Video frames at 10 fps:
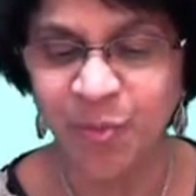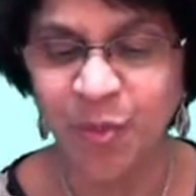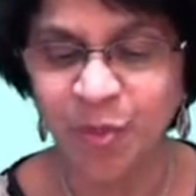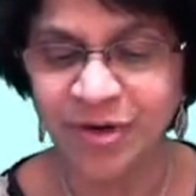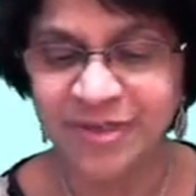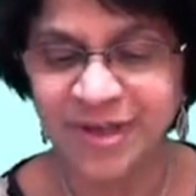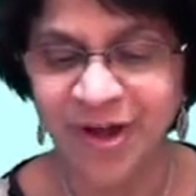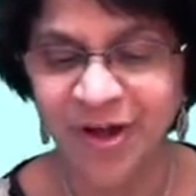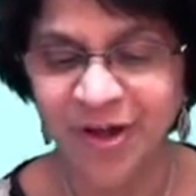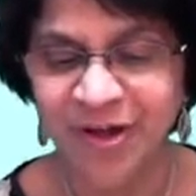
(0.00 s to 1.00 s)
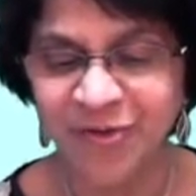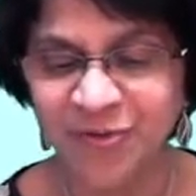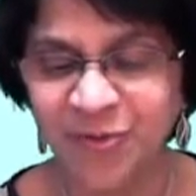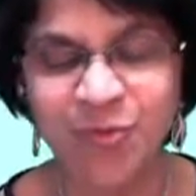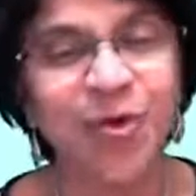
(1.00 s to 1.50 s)
moles of
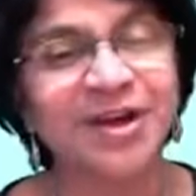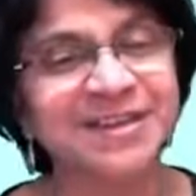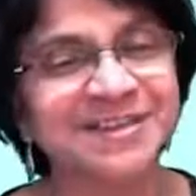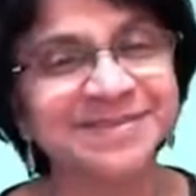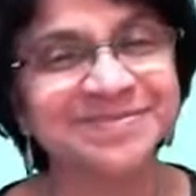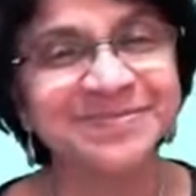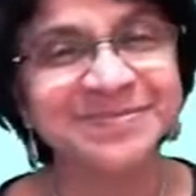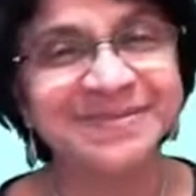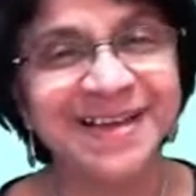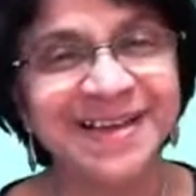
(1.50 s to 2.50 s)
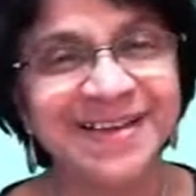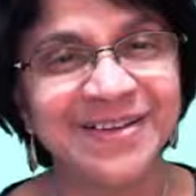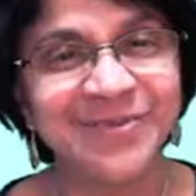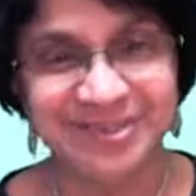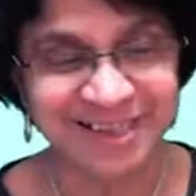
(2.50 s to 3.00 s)
water.
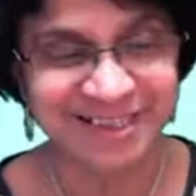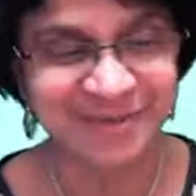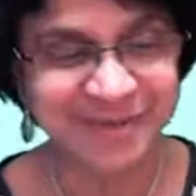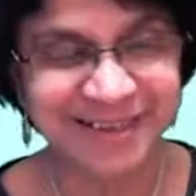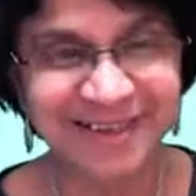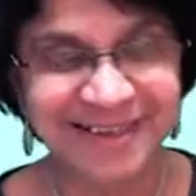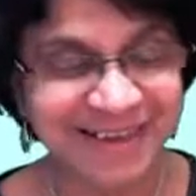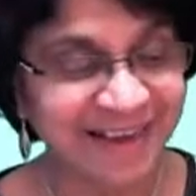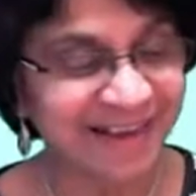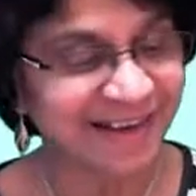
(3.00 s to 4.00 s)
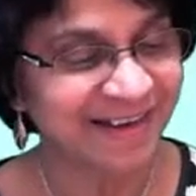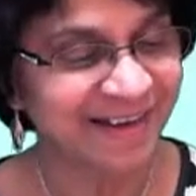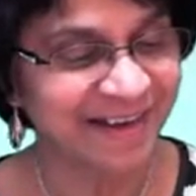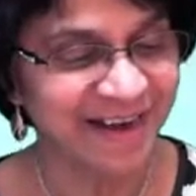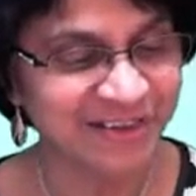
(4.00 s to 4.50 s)
Was that simple?
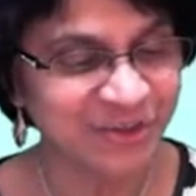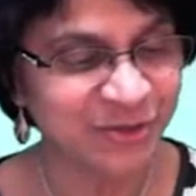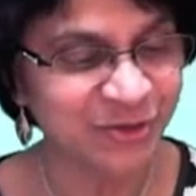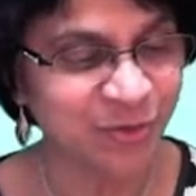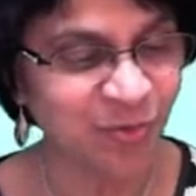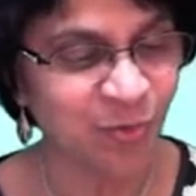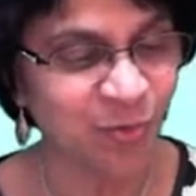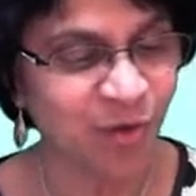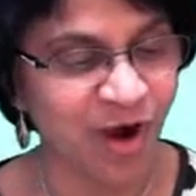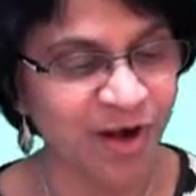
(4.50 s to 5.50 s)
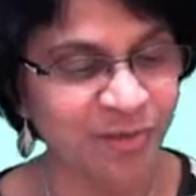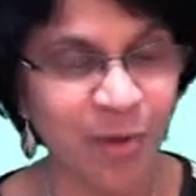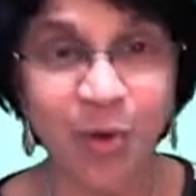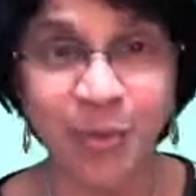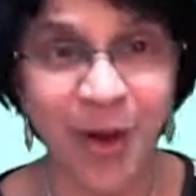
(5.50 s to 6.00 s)
Let's do
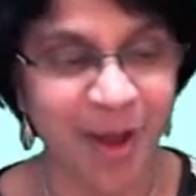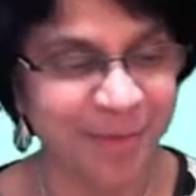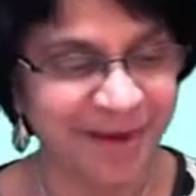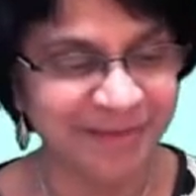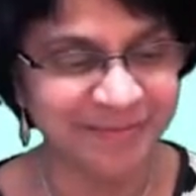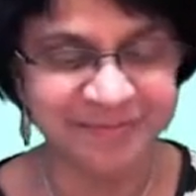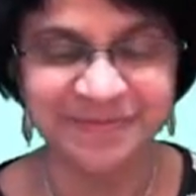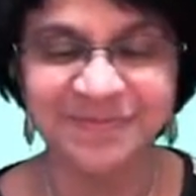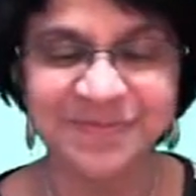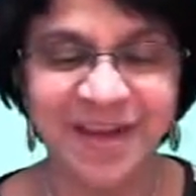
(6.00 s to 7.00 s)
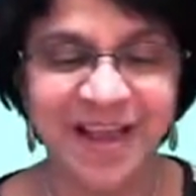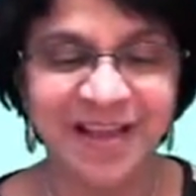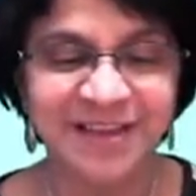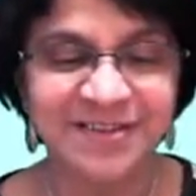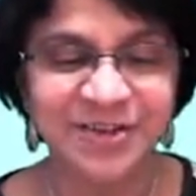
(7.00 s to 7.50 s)
one more problem.
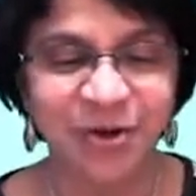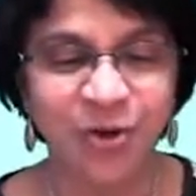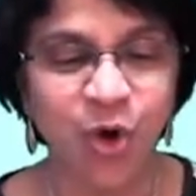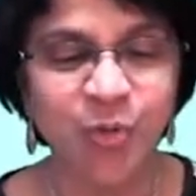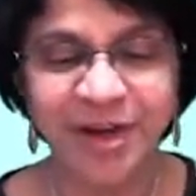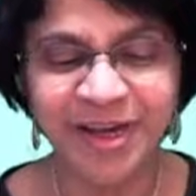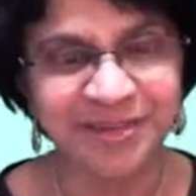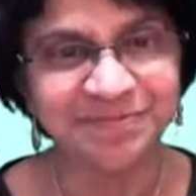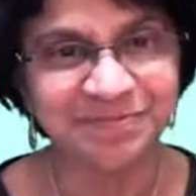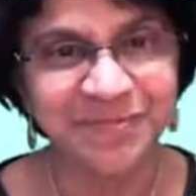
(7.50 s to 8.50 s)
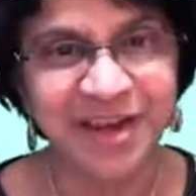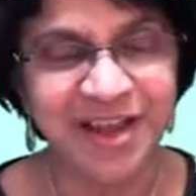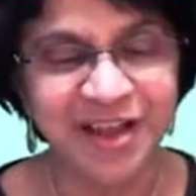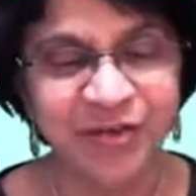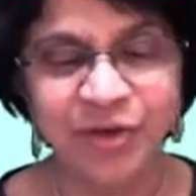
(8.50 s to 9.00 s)
So over here,
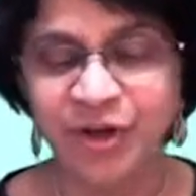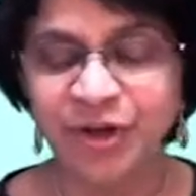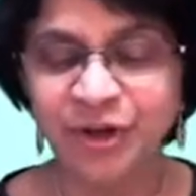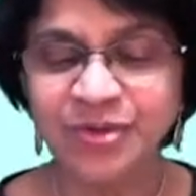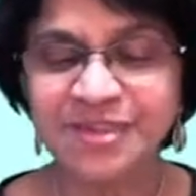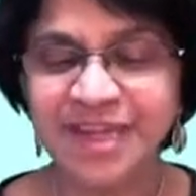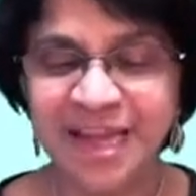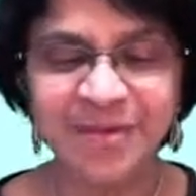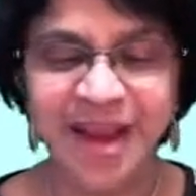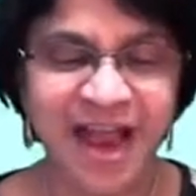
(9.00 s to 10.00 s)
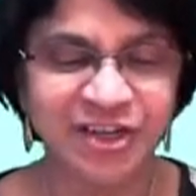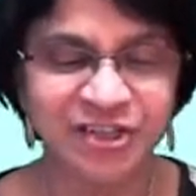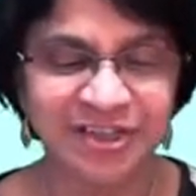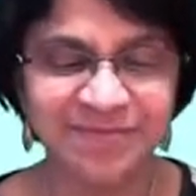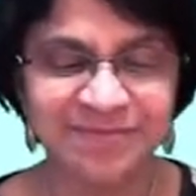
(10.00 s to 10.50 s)
we're going to do same
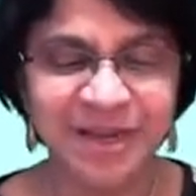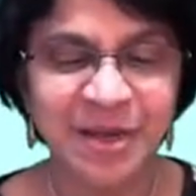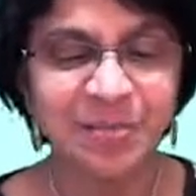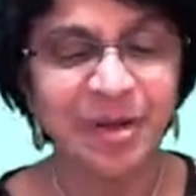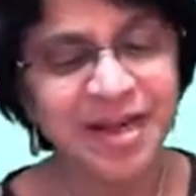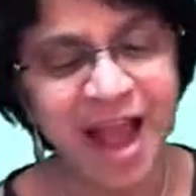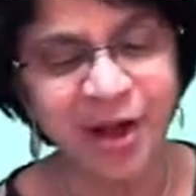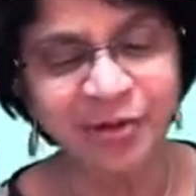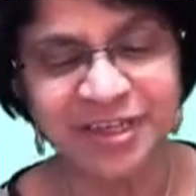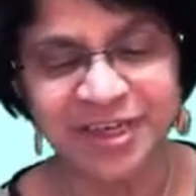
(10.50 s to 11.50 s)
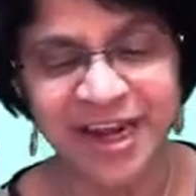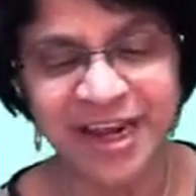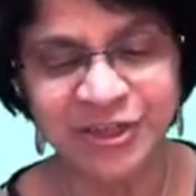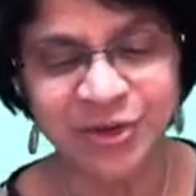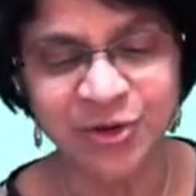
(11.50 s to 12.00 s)
reaction, but now the
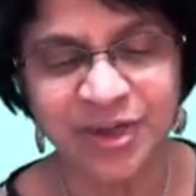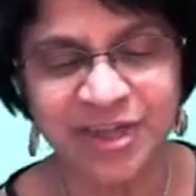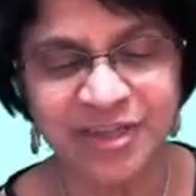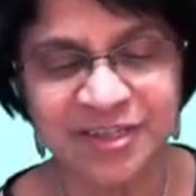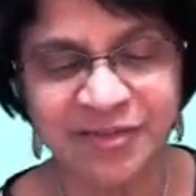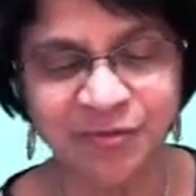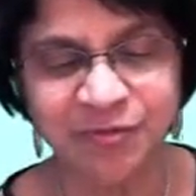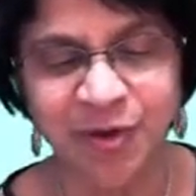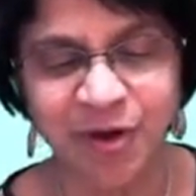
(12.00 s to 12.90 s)
ratio is